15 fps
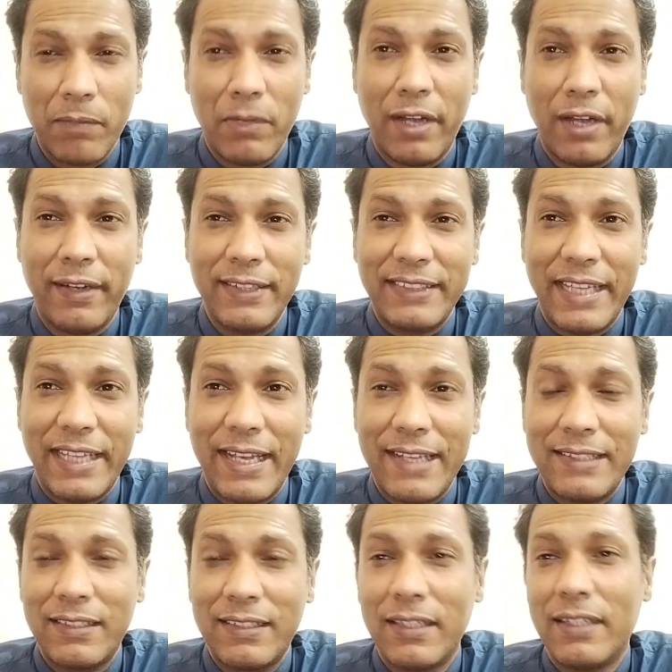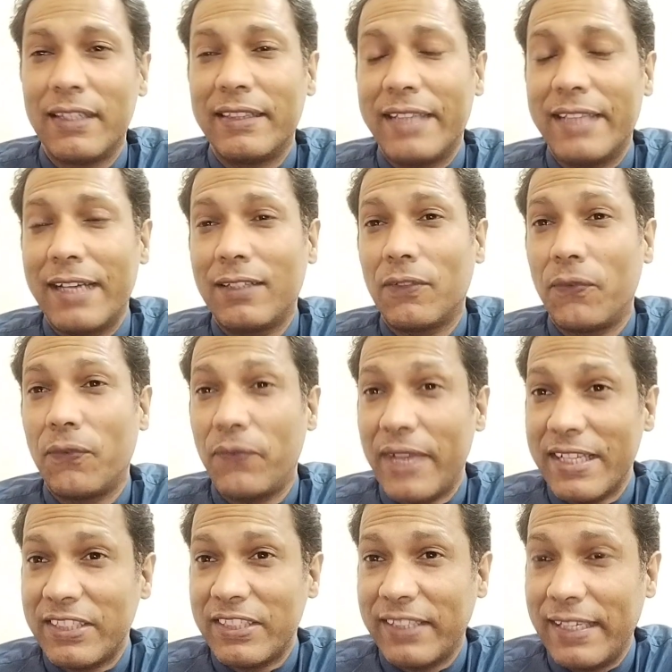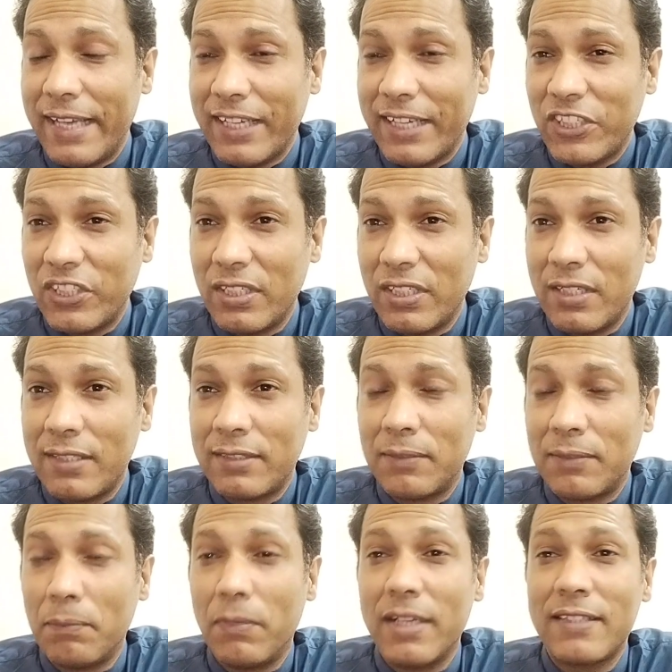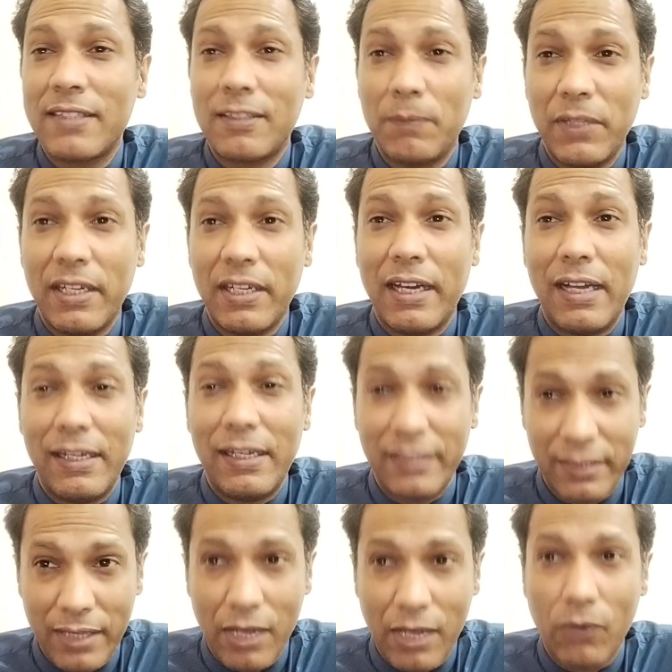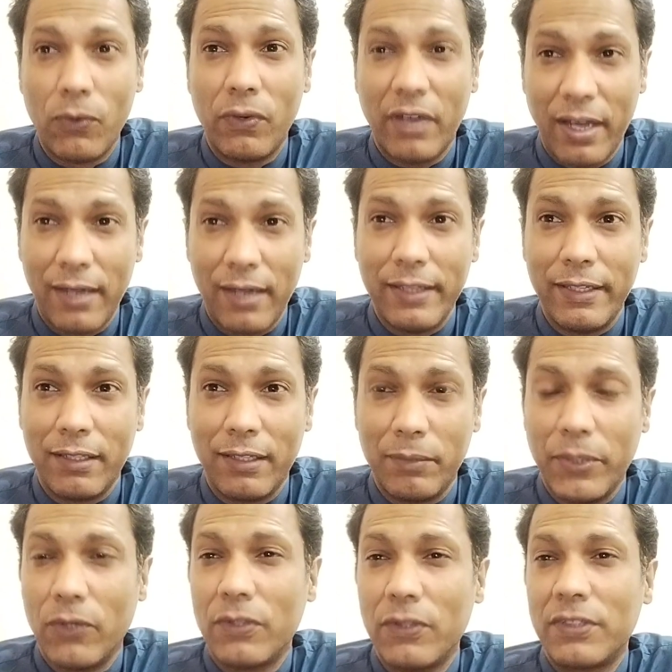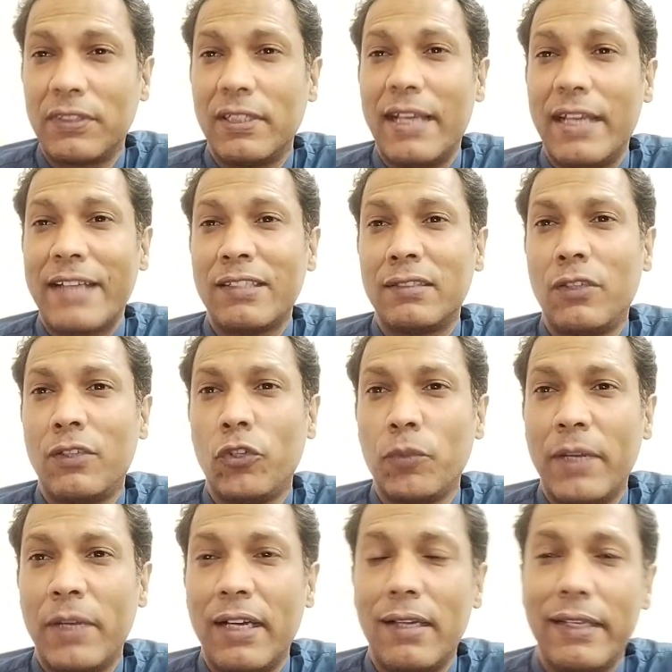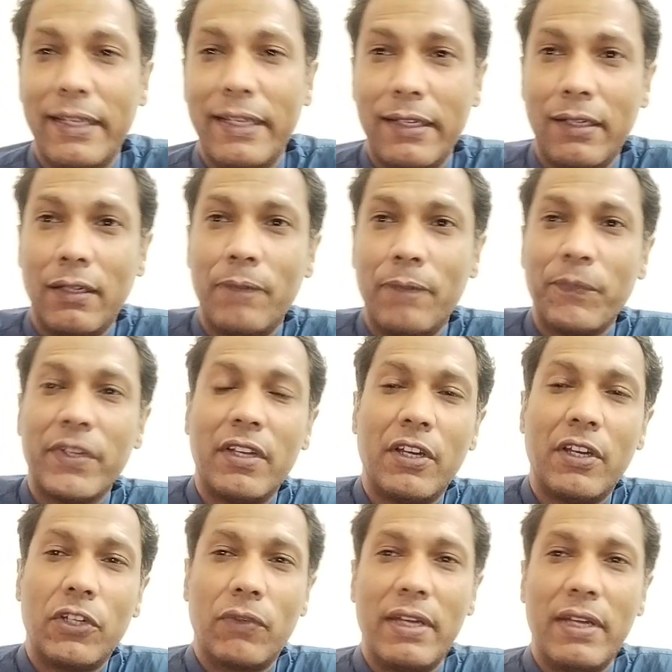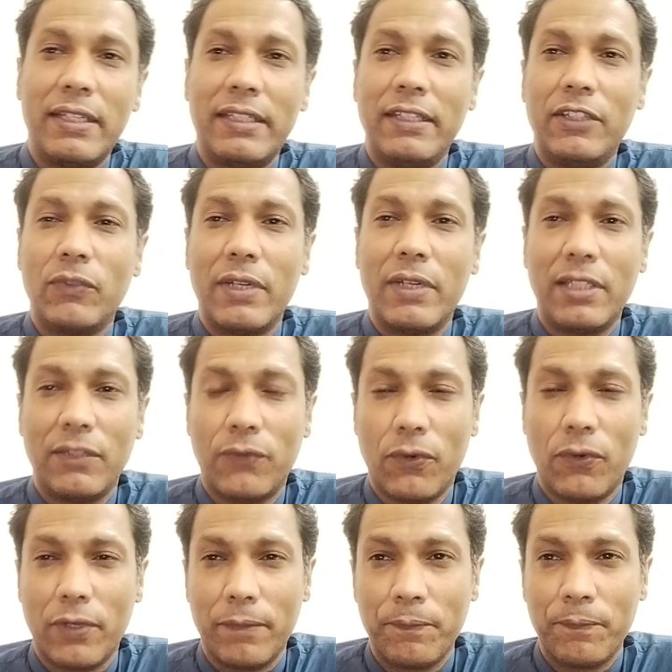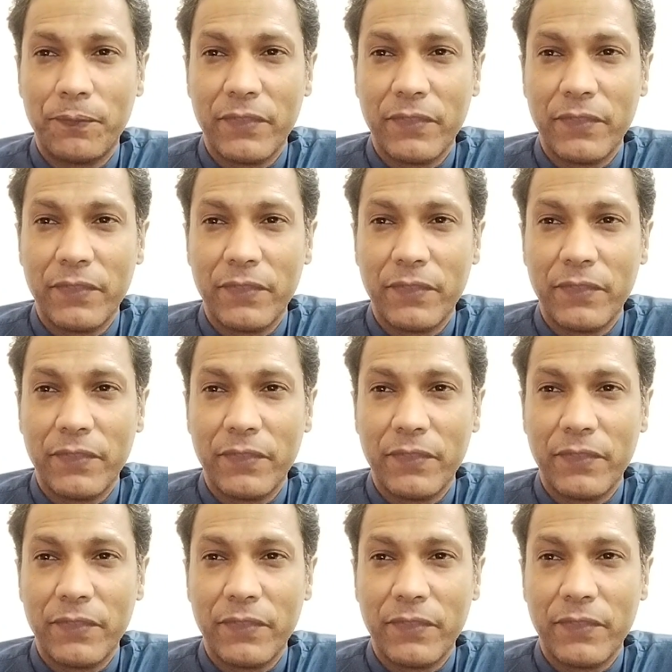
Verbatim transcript: Military says that fresh elections must be held now, earlier, because elections are due to be held in 2024.